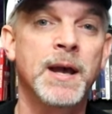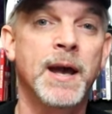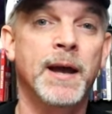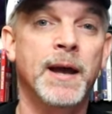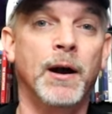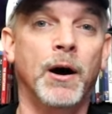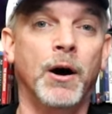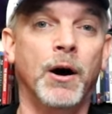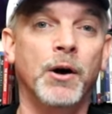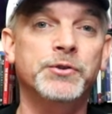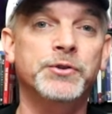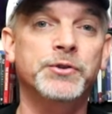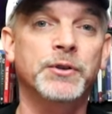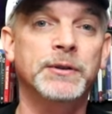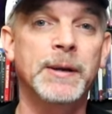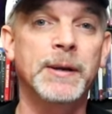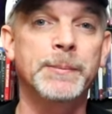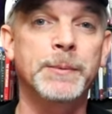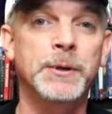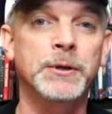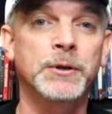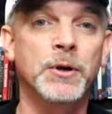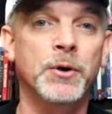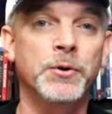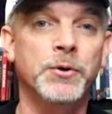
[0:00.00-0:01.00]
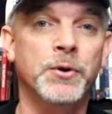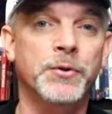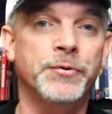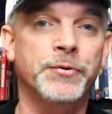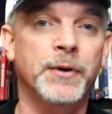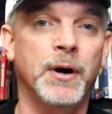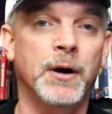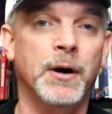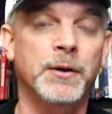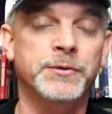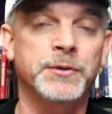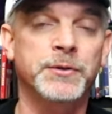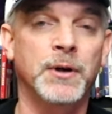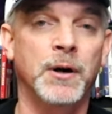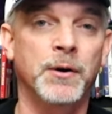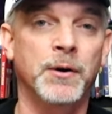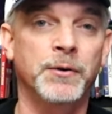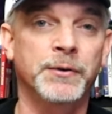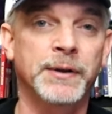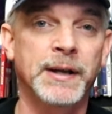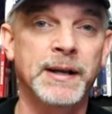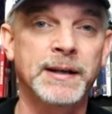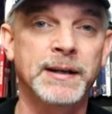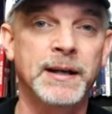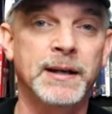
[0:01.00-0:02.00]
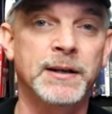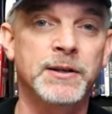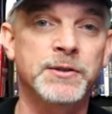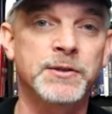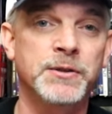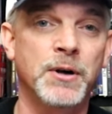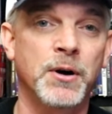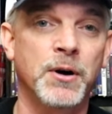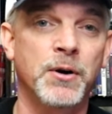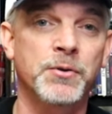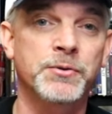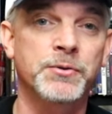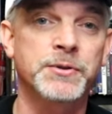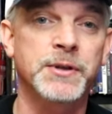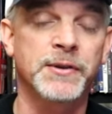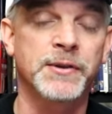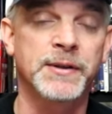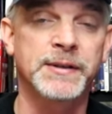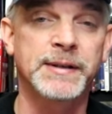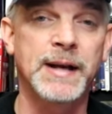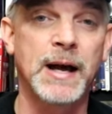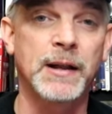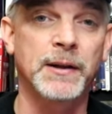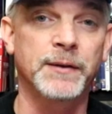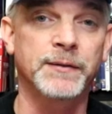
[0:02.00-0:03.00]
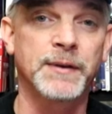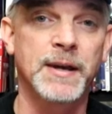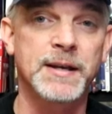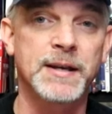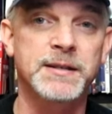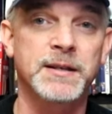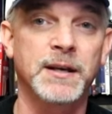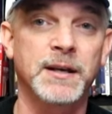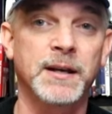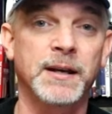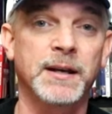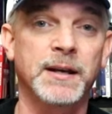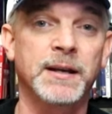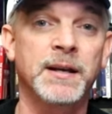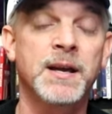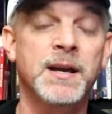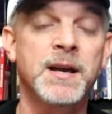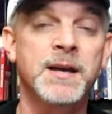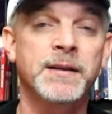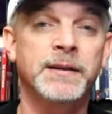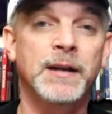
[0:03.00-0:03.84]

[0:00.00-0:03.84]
And also let me know your thoughts on Indiana Jones and the Dial of Destiny.